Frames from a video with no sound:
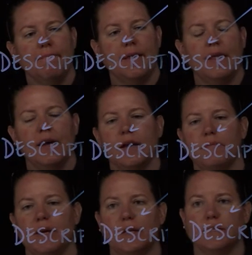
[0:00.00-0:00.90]
and that could
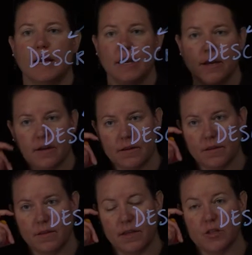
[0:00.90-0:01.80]
be data,
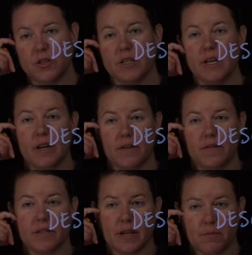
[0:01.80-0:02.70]
that's usually data of
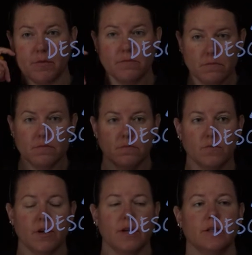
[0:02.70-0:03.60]
a sample,
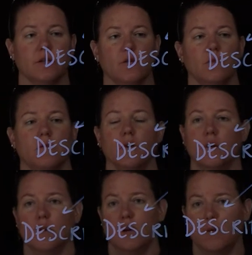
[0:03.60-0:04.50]
right? So
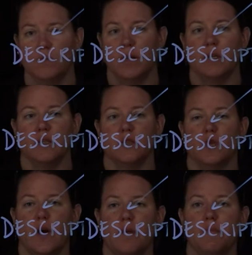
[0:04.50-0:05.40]
I'm trying to
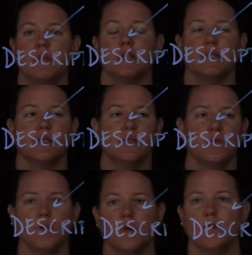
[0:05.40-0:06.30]
describe these things.
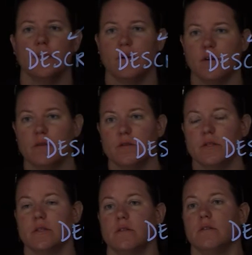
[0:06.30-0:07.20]
Or
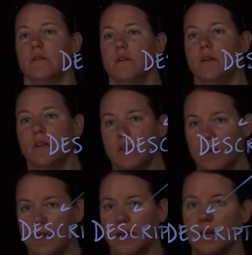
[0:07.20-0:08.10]
there's the
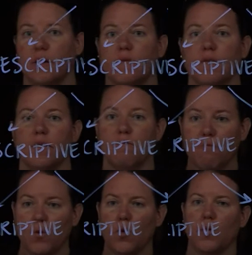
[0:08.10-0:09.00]
idea of
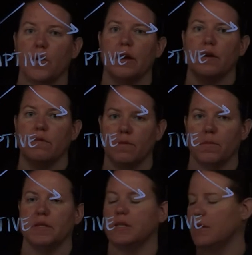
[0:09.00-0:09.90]
inferring from
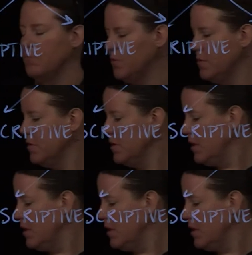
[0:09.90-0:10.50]
the sample